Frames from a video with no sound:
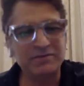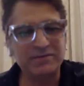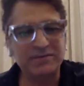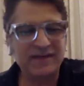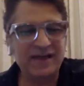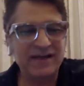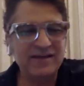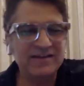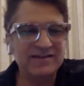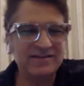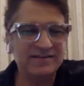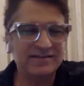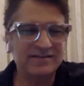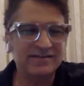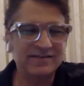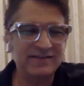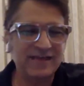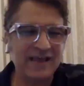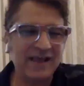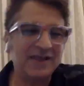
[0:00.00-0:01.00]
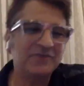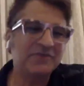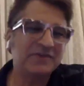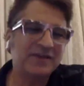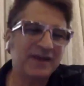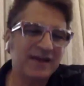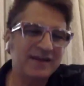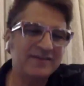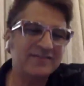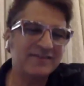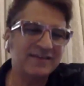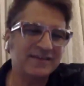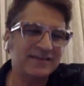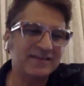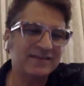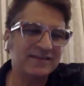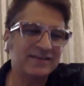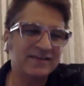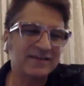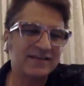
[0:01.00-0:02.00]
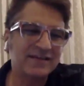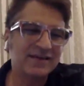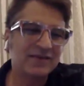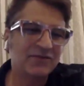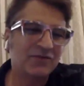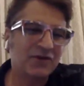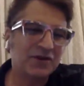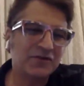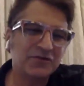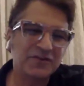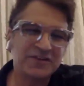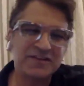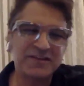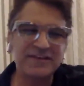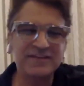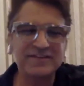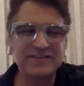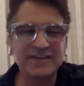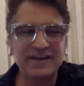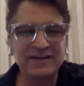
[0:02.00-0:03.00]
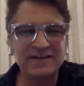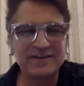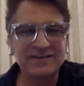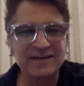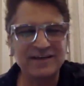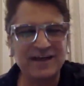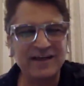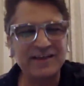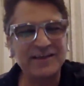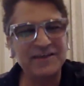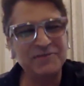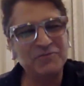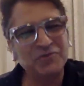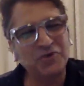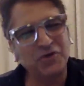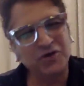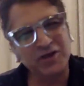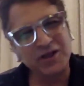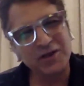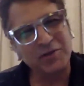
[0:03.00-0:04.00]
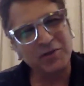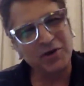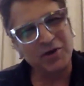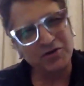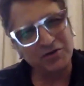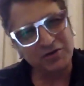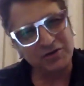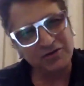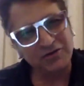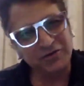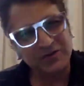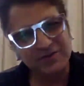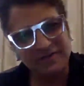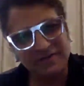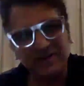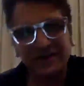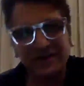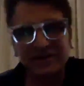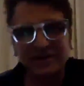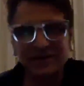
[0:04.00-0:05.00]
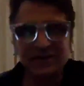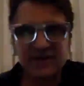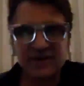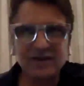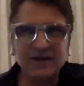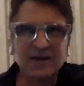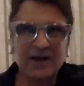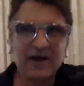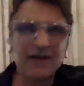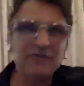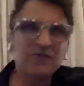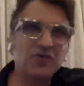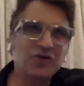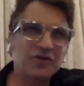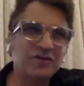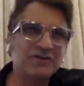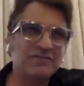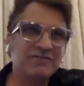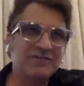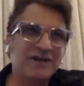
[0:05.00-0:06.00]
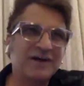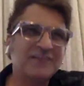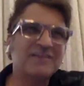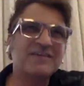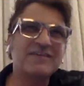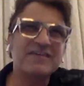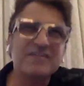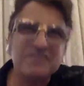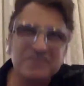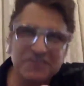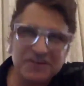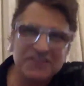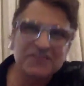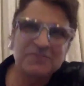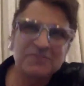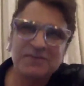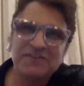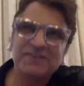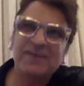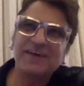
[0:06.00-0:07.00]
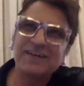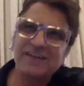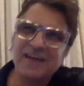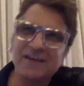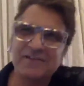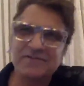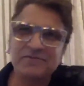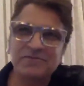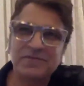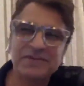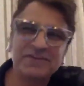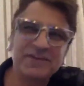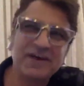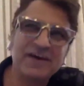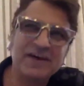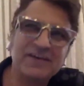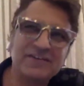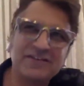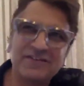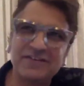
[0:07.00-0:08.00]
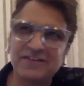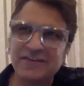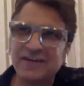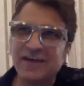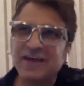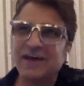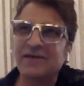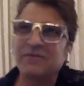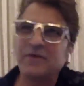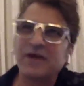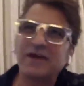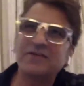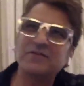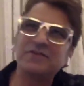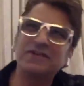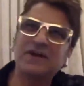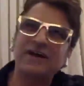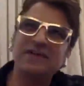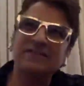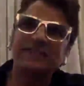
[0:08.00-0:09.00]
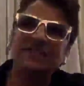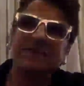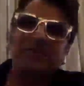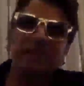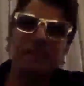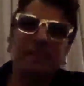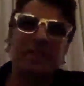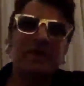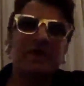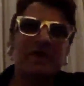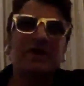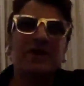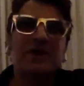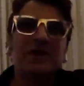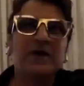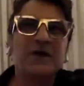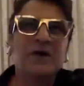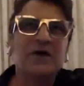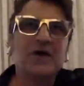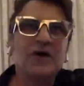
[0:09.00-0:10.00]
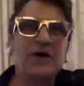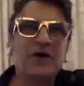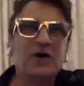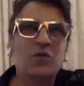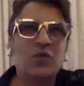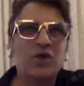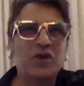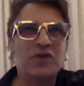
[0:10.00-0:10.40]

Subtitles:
I besides advertising, one of the things that I keep talking about also is that I've got other interests besides advertising.